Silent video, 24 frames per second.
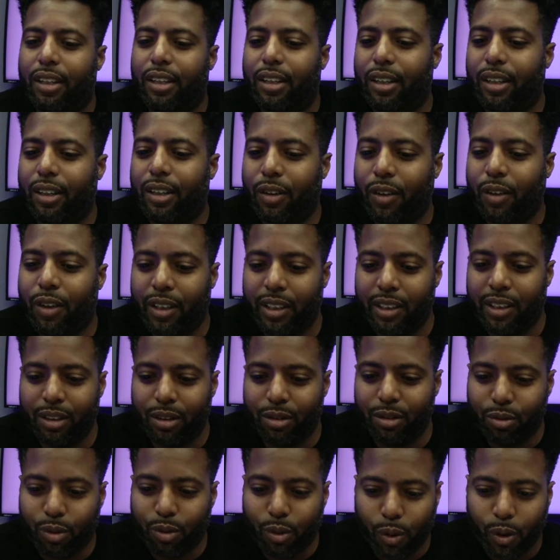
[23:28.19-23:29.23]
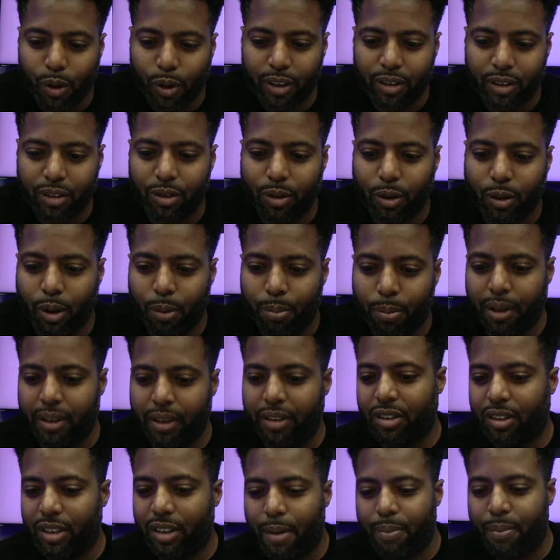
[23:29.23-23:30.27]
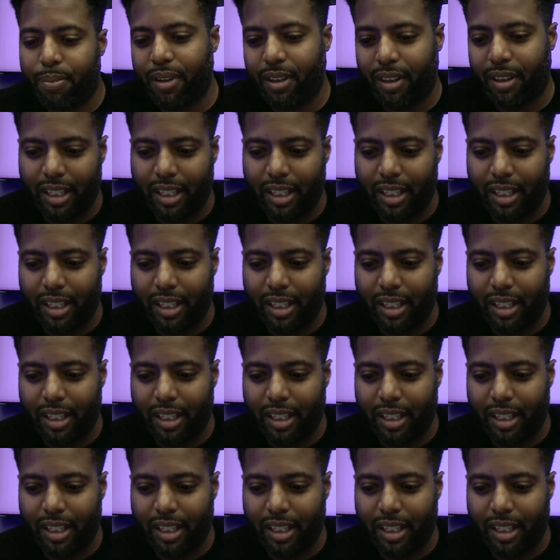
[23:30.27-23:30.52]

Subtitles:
or a divorce, but something